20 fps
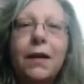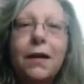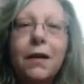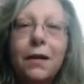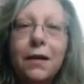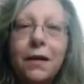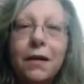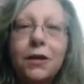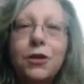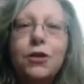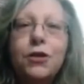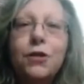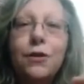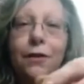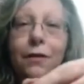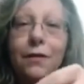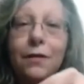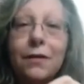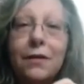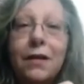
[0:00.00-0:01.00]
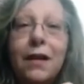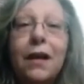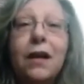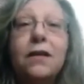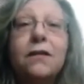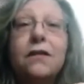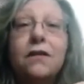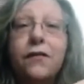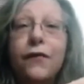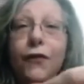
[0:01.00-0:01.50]
conditioner
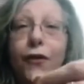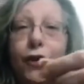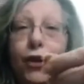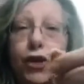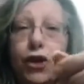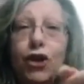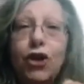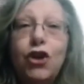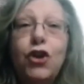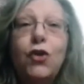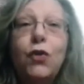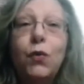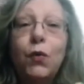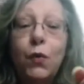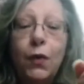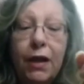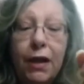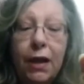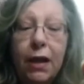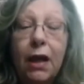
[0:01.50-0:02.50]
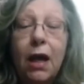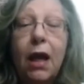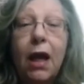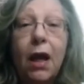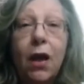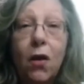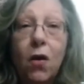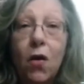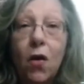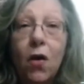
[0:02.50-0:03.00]
does for you in
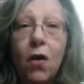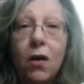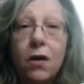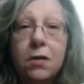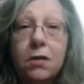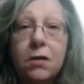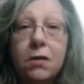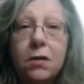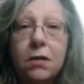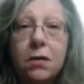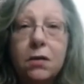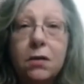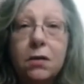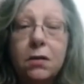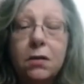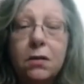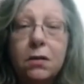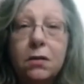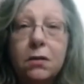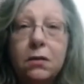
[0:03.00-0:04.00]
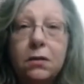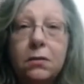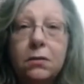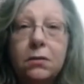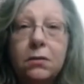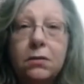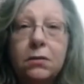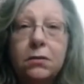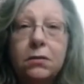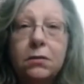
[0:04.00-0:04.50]
ANKARS.
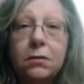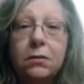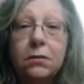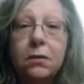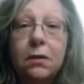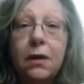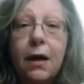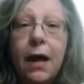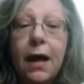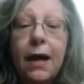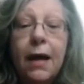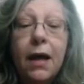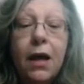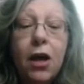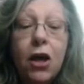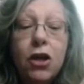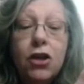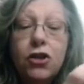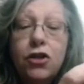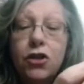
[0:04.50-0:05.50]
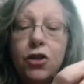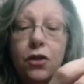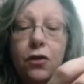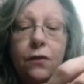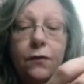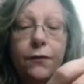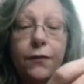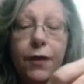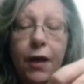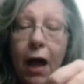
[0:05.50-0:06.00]
Okay? So
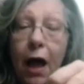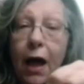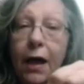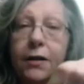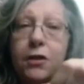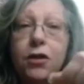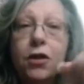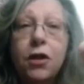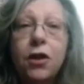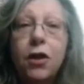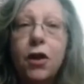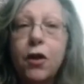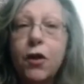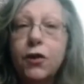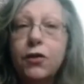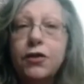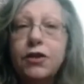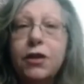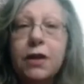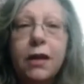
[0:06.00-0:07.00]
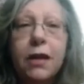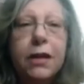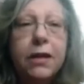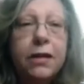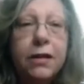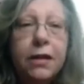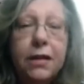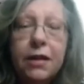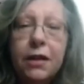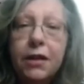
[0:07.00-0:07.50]
you've got to learn to
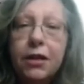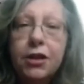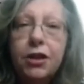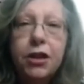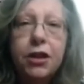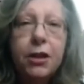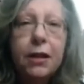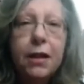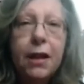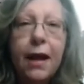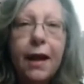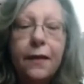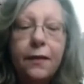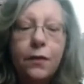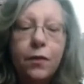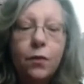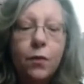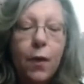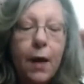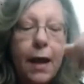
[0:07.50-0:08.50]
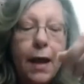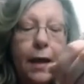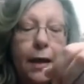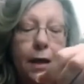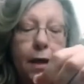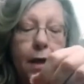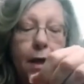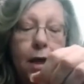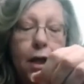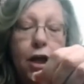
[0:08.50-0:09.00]
condition that thread.
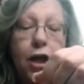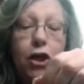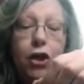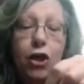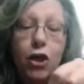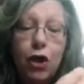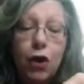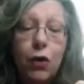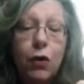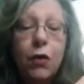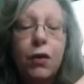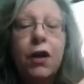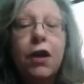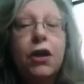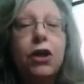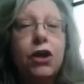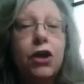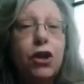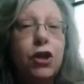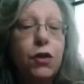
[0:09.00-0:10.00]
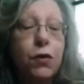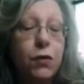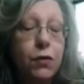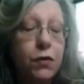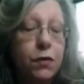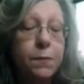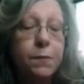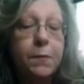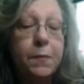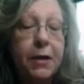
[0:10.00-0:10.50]
You can
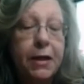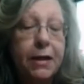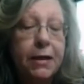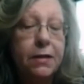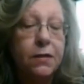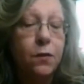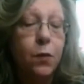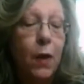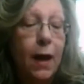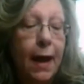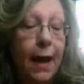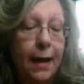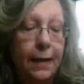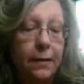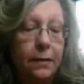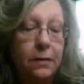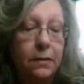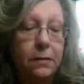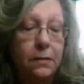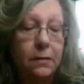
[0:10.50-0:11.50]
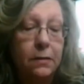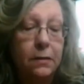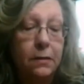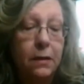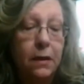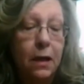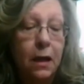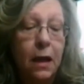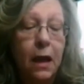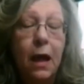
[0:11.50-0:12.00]
use beeswax.
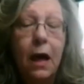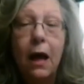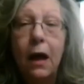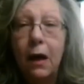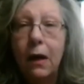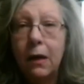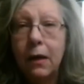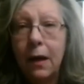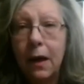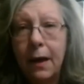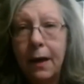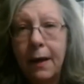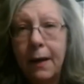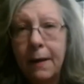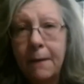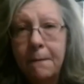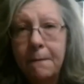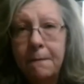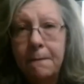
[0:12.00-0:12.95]
Okay?